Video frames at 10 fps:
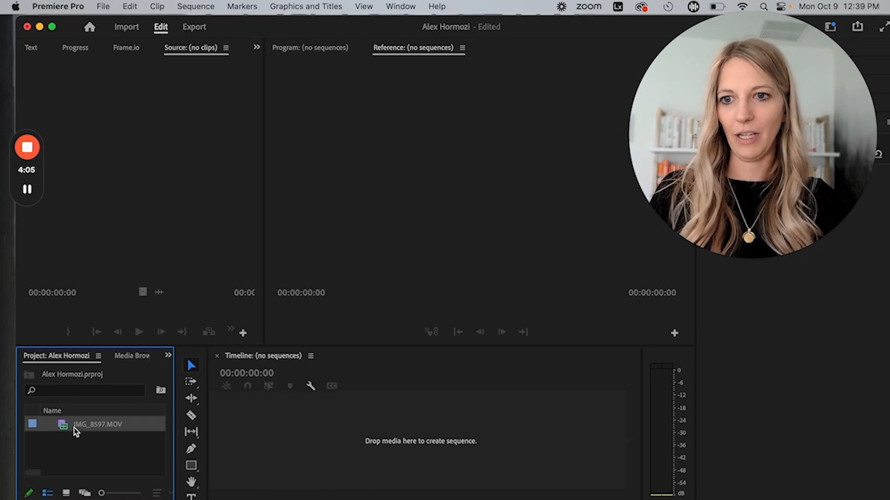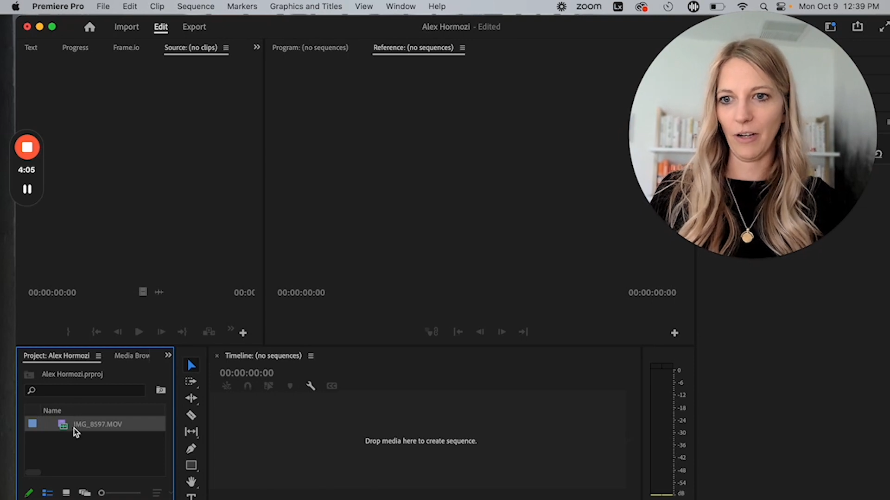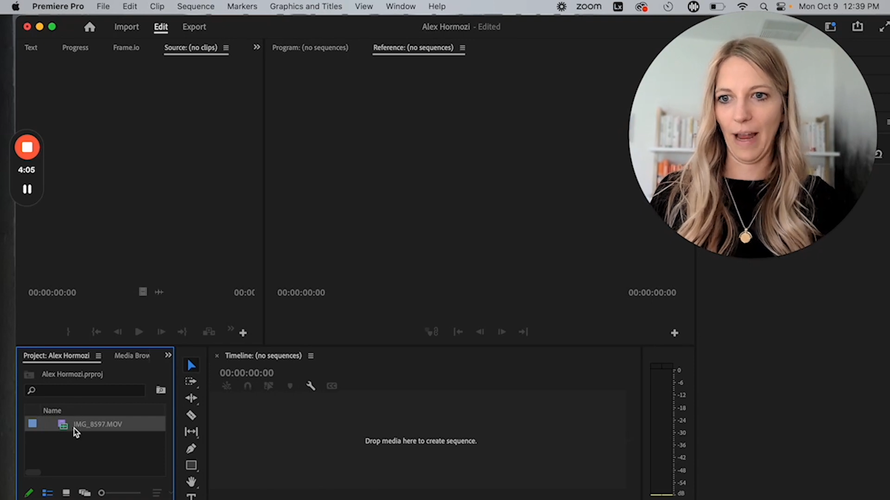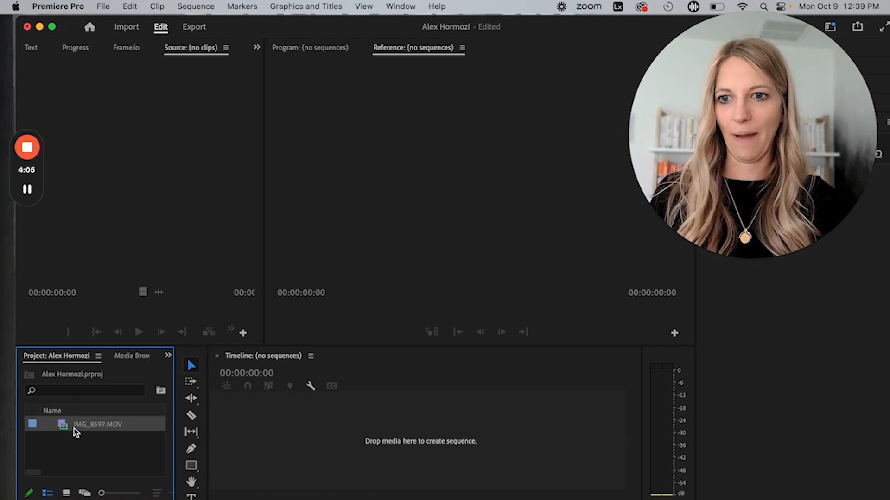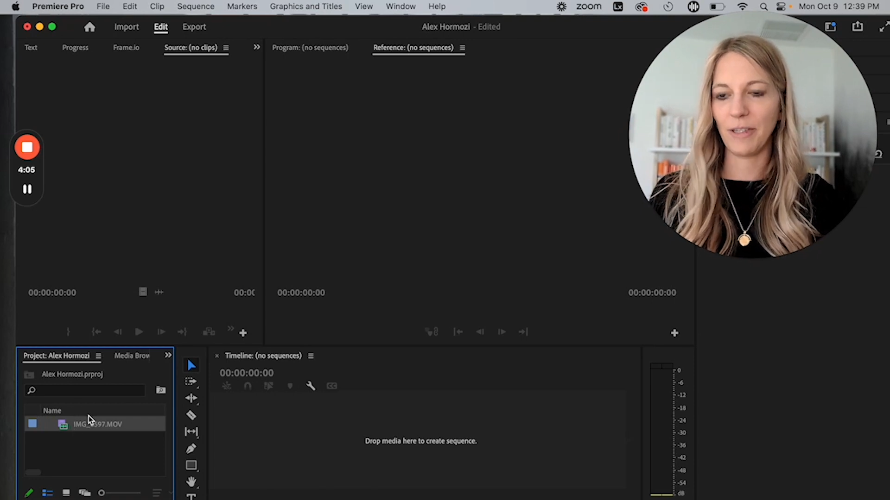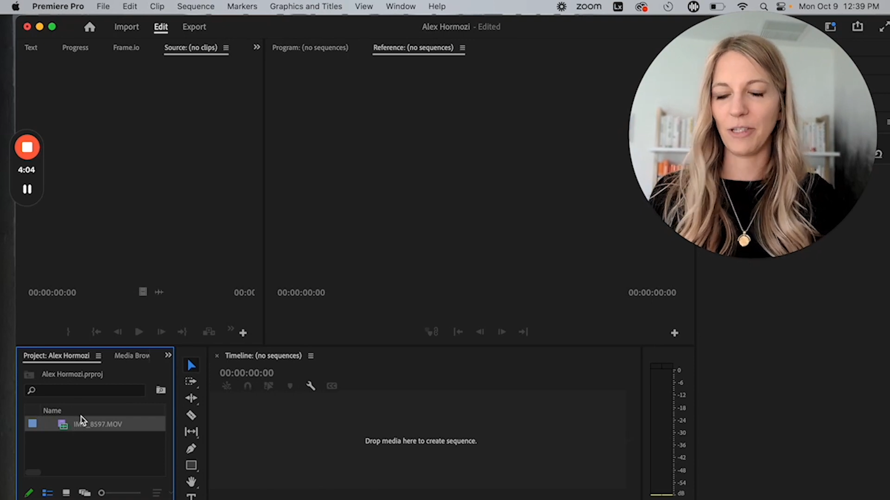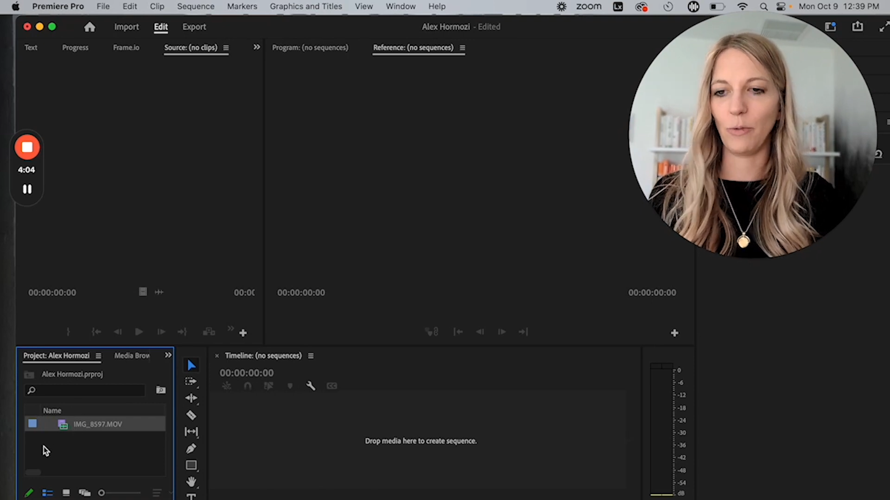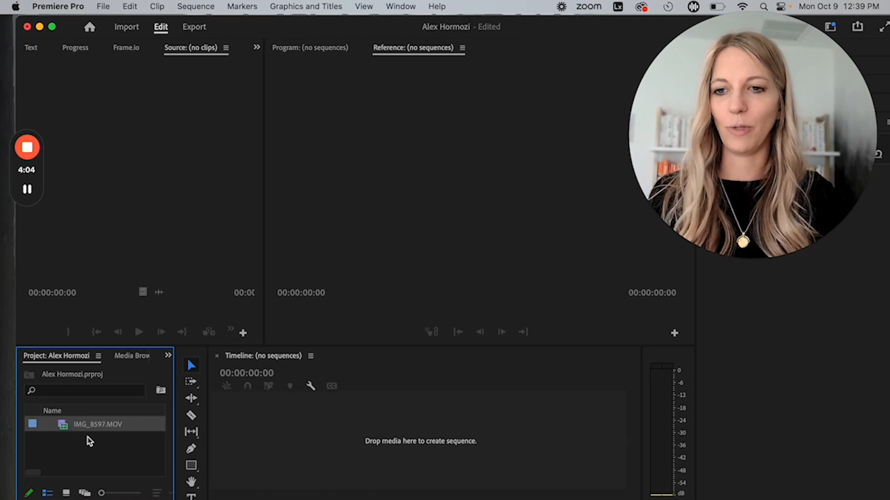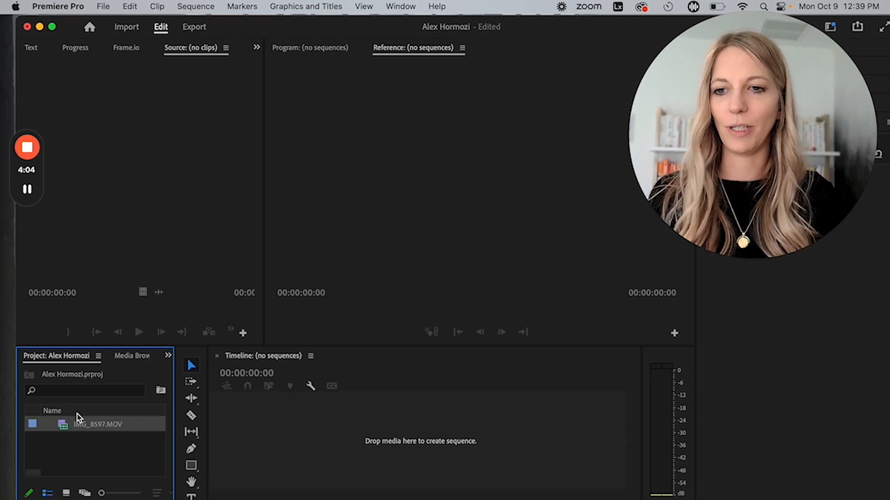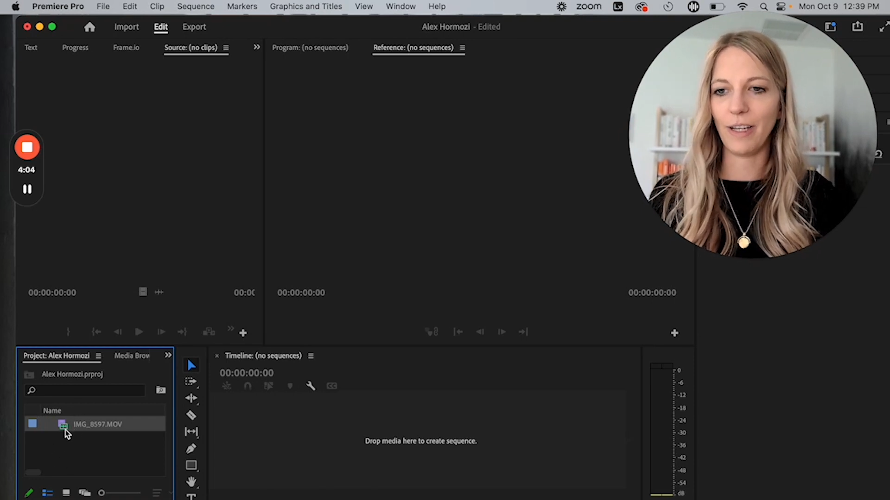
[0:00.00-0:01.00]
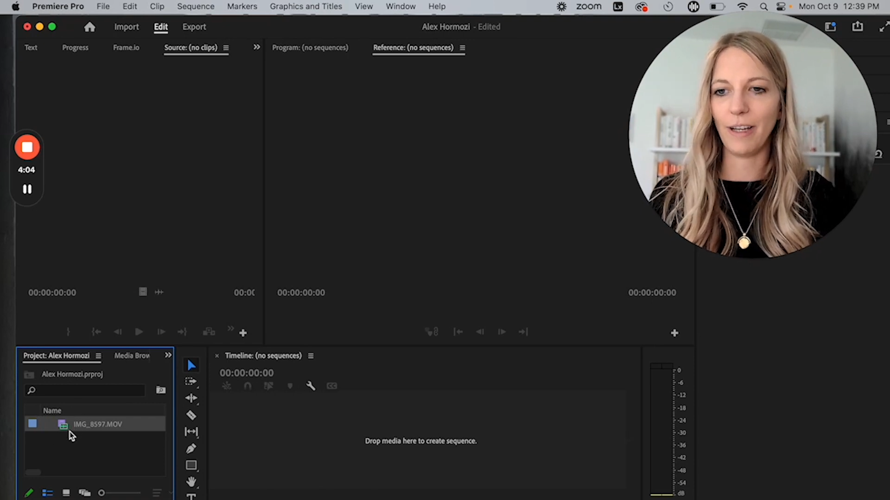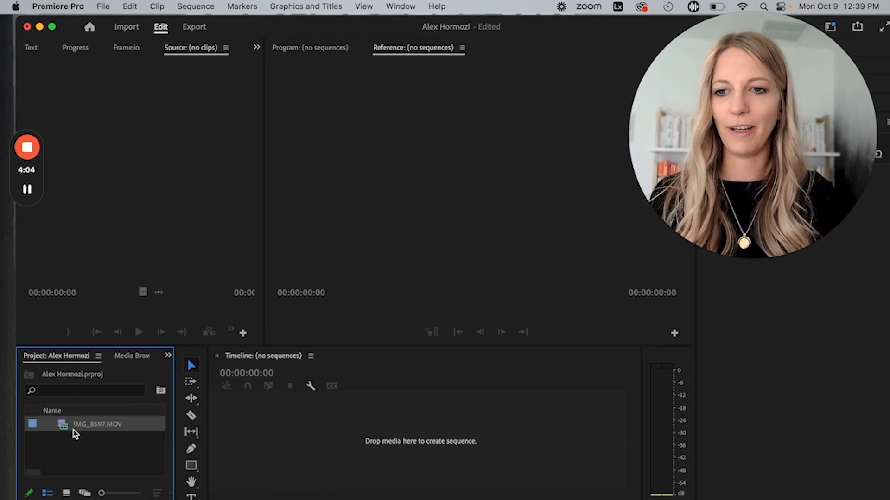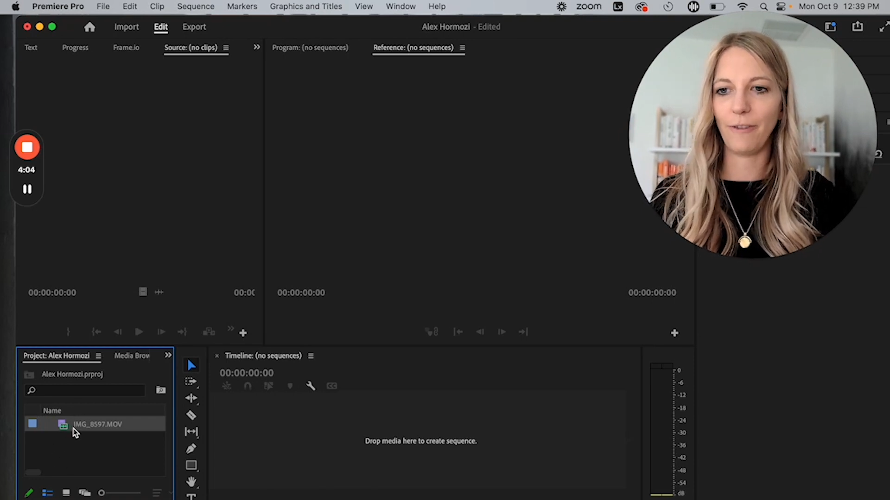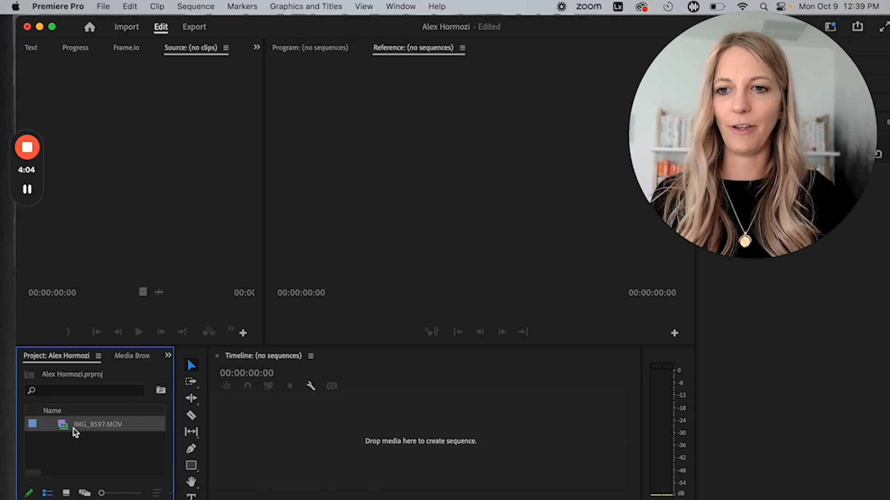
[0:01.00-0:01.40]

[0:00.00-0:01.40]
Okay, so once you have